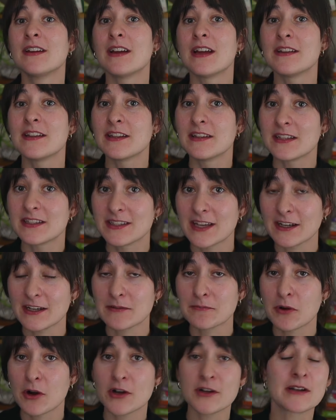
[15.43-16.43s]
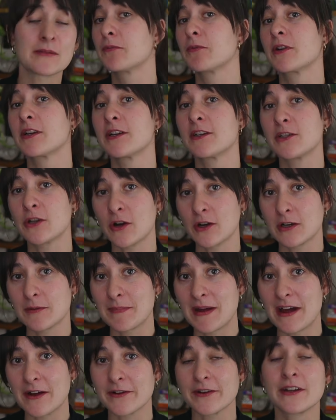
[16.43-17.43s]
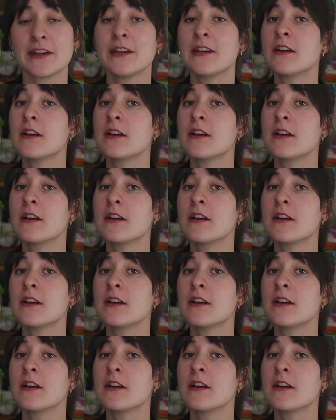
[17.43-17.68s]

And then the second part, we're going to talk about